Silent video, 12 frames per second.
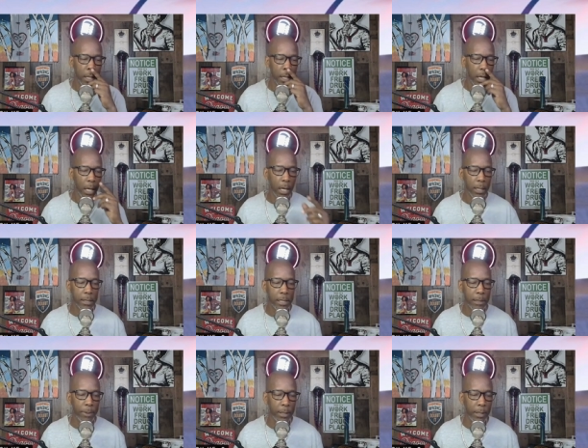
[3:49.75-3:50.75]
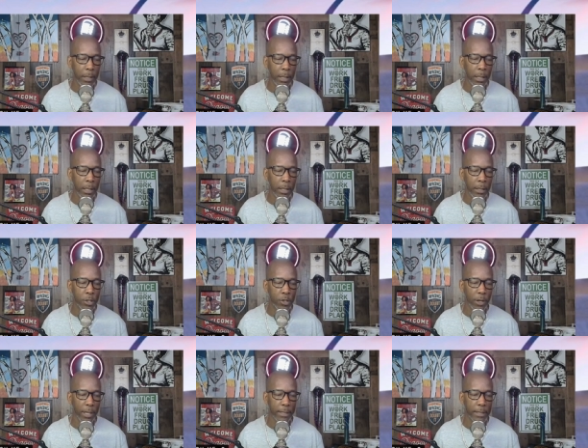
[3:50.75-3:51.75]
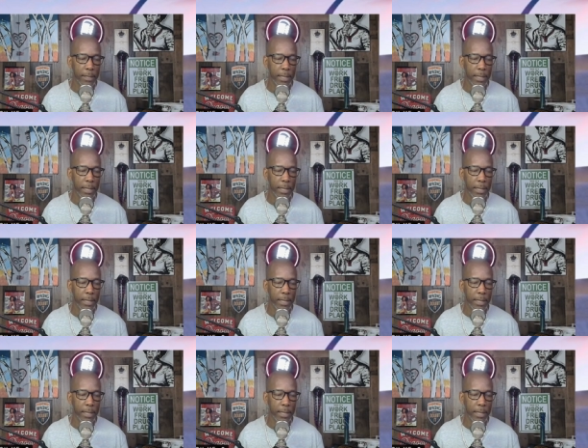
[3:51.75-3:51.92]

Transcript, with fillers: Uh, TB hey, hey.